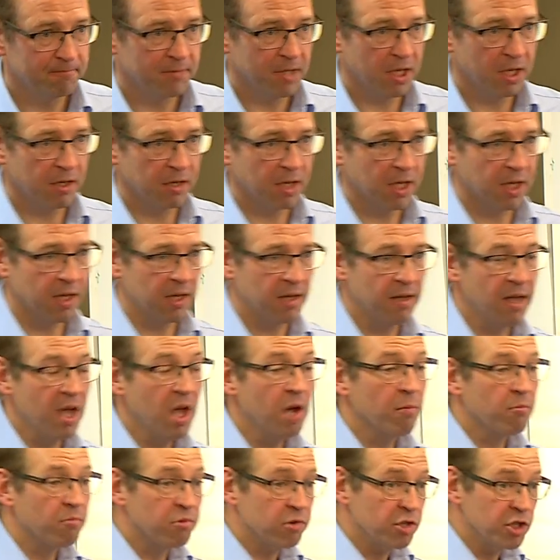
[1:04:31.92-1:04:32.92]
Right. Okay,
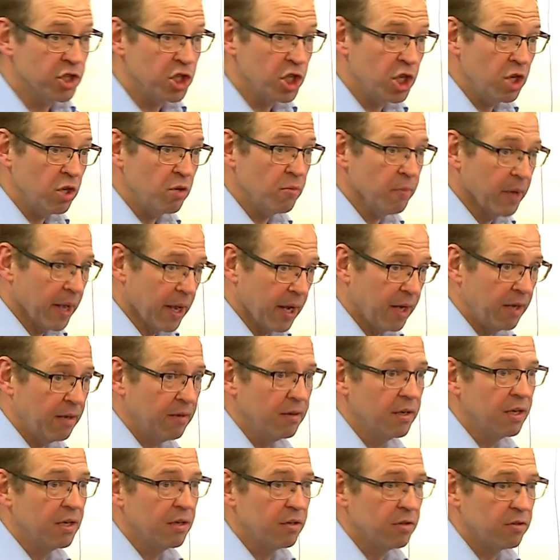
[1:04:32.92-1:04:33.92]

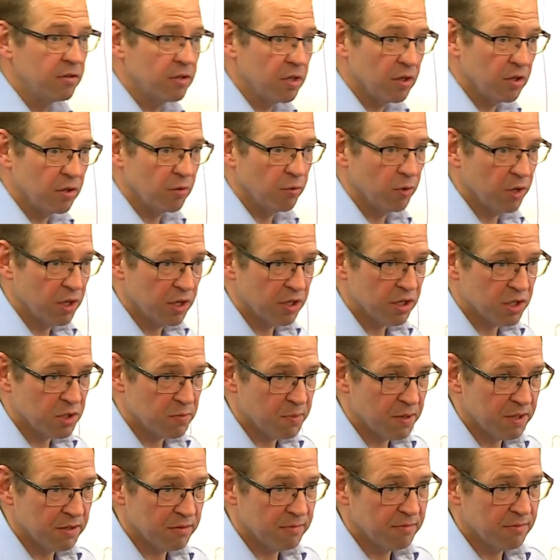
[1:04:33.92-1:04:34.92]
presuming that the work has
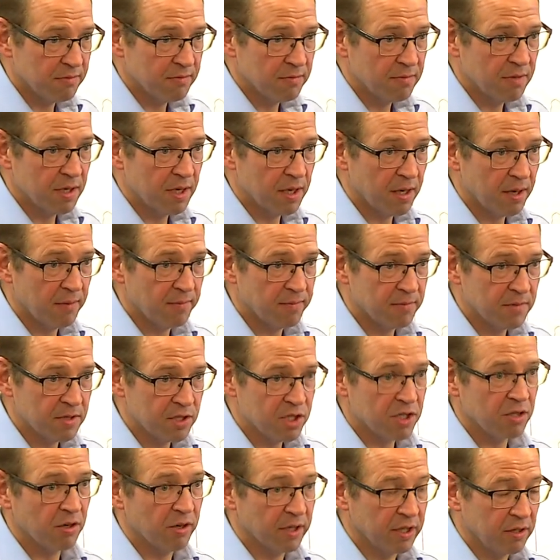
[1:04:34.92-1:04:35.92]
been um,
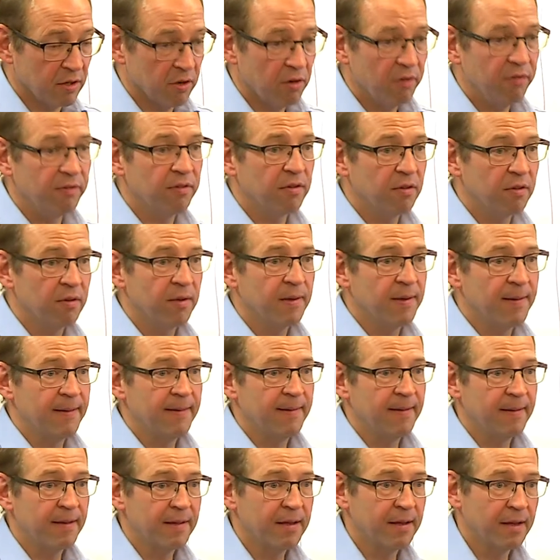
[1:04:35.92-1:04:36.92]
signed off
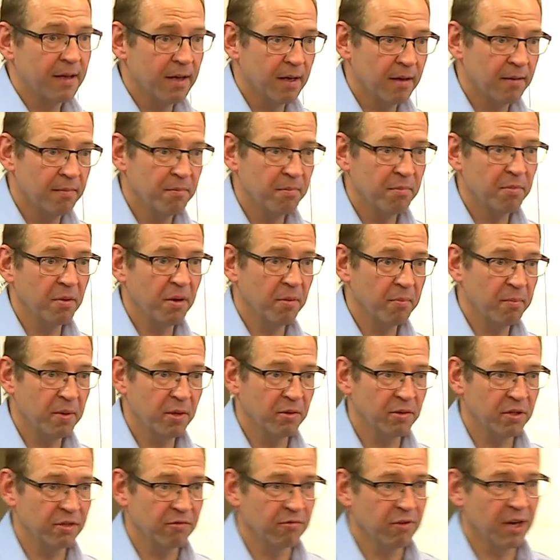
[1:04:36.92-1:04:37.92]
um, by
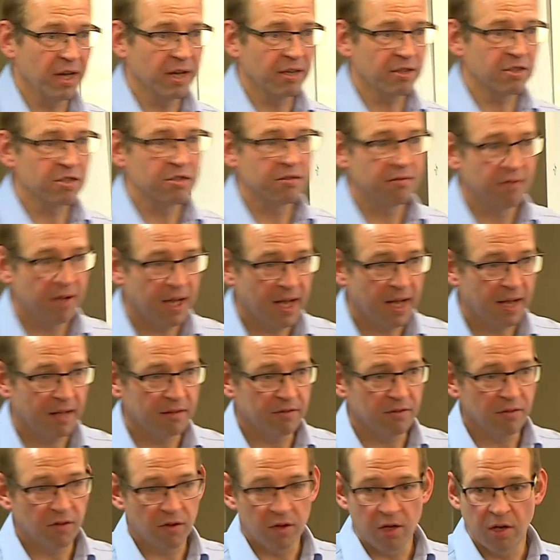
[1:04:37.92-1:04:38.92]
building regs
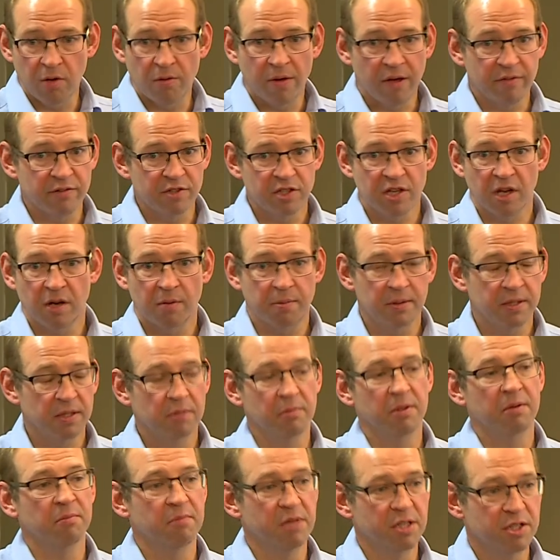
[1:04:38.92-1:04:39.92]
and whoever's helping
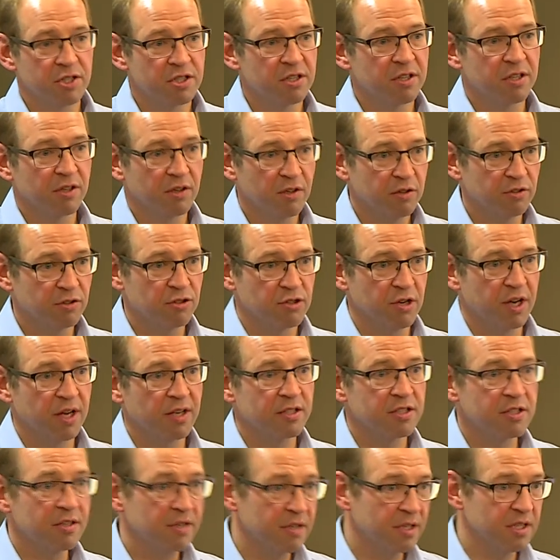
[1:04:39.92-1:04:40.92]
them administer the
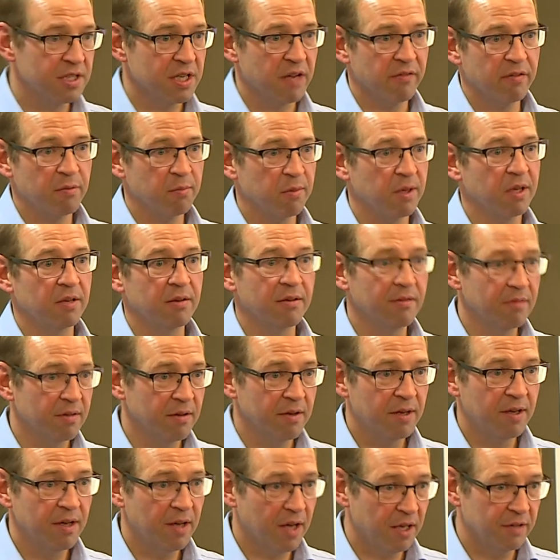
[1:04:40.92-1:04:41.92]
contract as having been
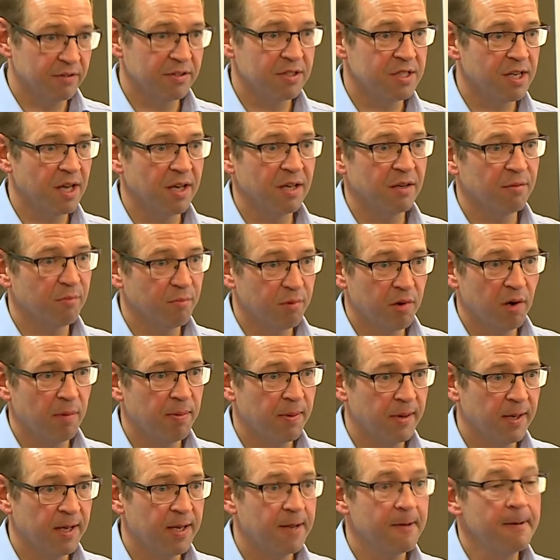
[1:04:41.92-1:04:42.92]
undertaken
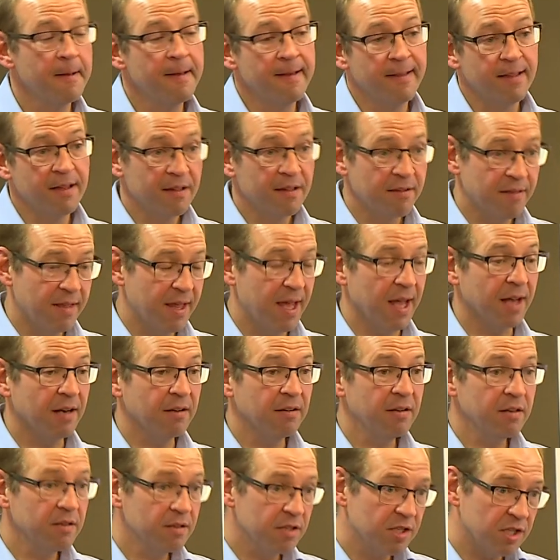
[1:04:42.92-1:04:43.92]
properly,
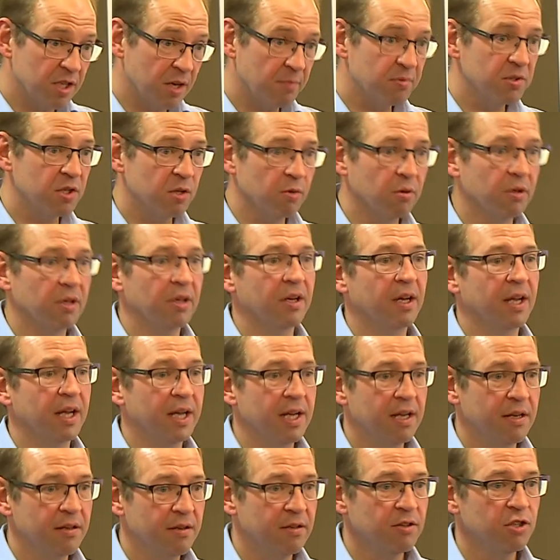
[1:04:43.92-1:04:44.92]
then
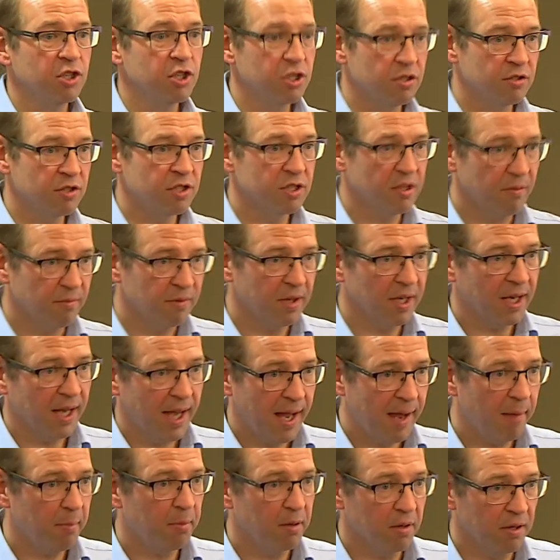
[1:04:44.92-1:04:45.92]
subsequently, should something
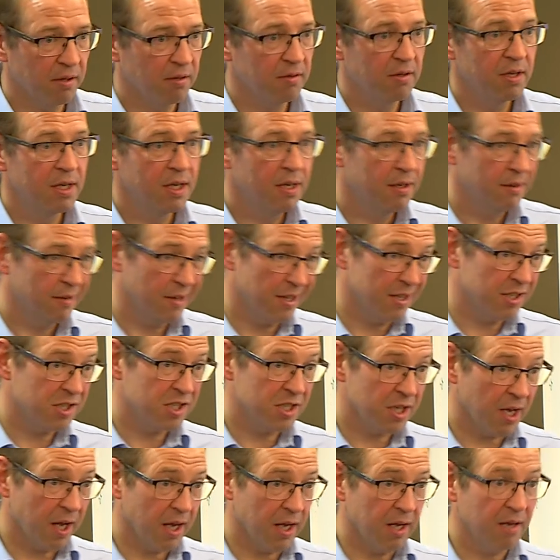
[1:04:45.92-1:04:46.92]
happen, let's
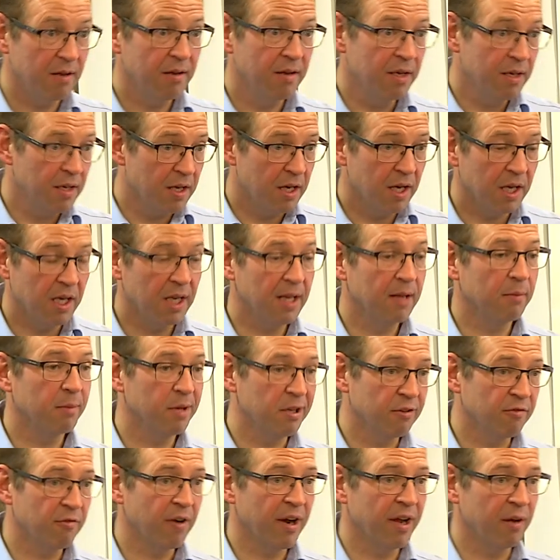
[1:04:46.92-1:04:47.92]
say a little
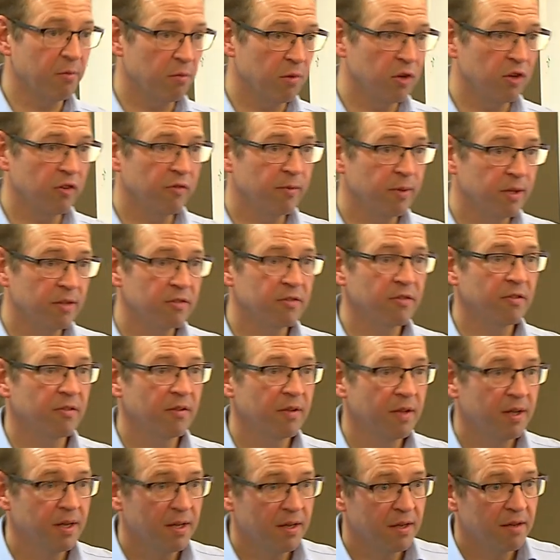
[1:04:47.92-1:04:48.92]
bit of ground movement,
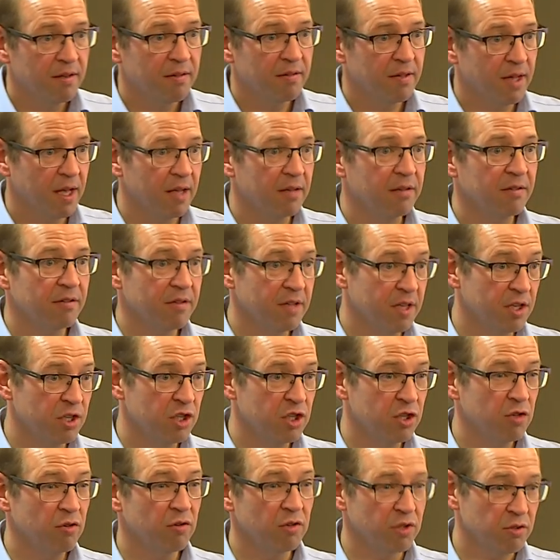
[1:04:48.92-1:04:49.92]
then the
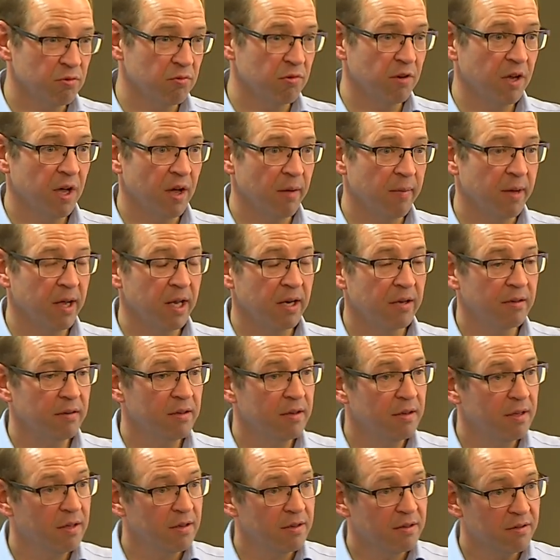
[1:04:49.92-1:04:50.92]
insurers will come in
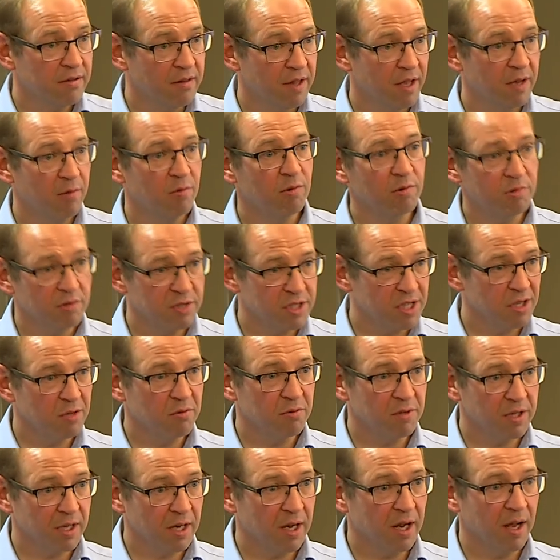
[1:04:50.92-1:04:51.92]
they will deal
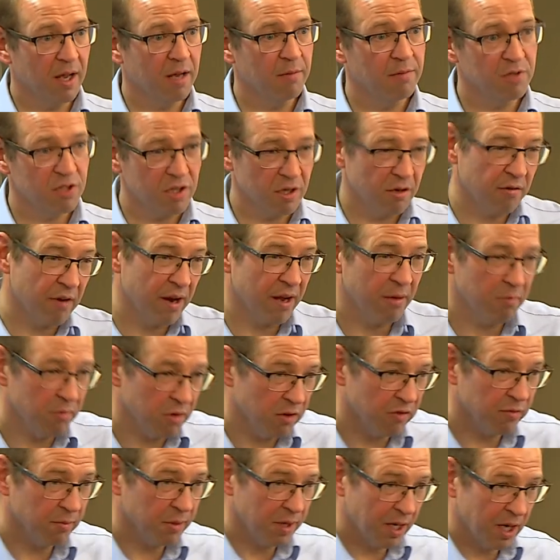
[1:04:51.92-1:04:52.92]
with the claim as a ground
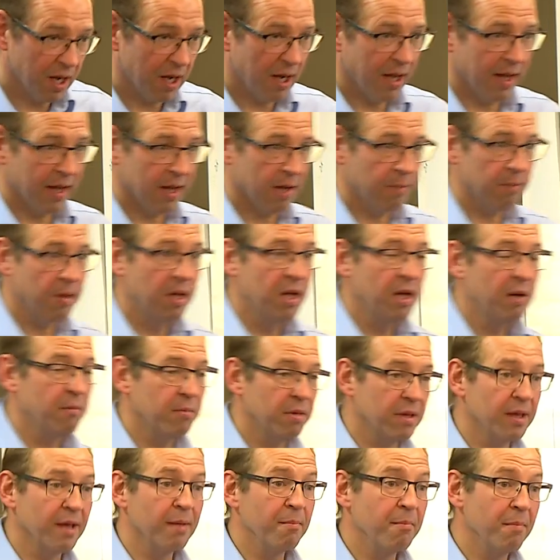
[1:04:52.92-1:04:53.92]
movement claim,
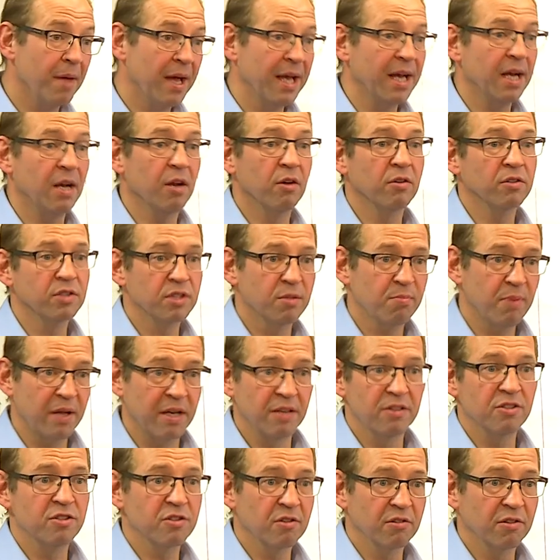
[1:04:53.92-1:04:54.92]
but they may look,
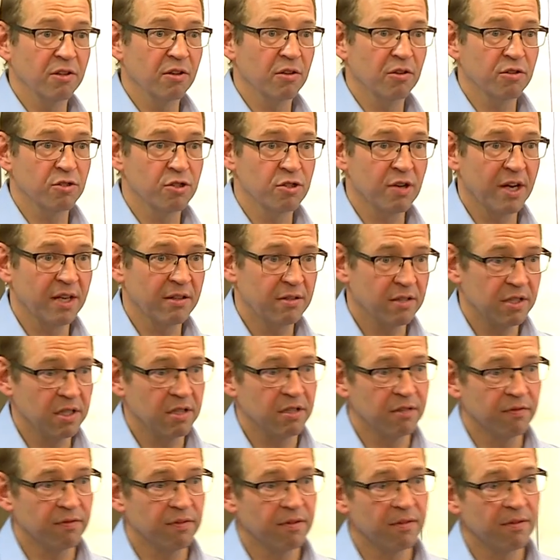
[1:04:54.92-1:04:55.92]
dependent on the contract that
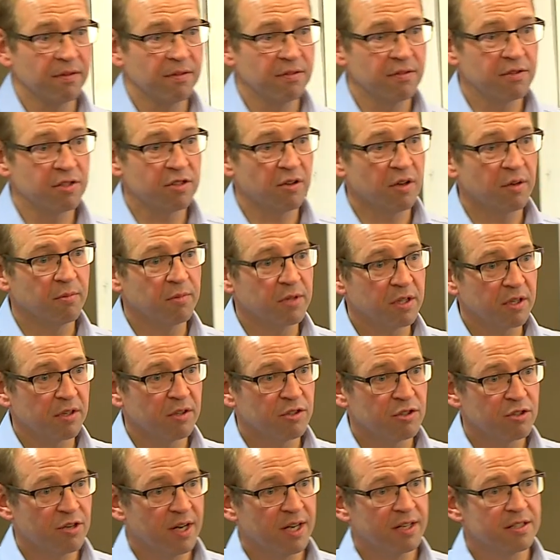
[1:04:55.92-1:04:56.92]
you've signed with the
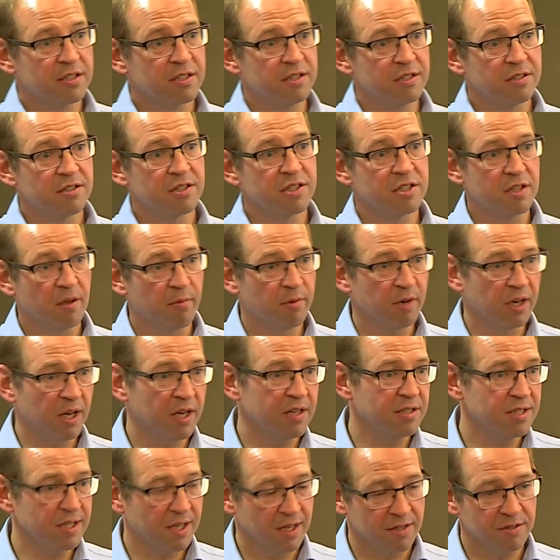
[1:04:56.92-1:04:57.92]
contractor, to
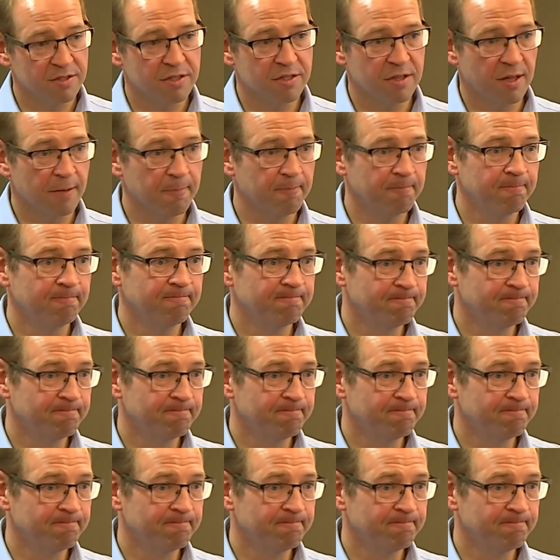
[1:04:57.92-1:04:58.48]
subrogate against them.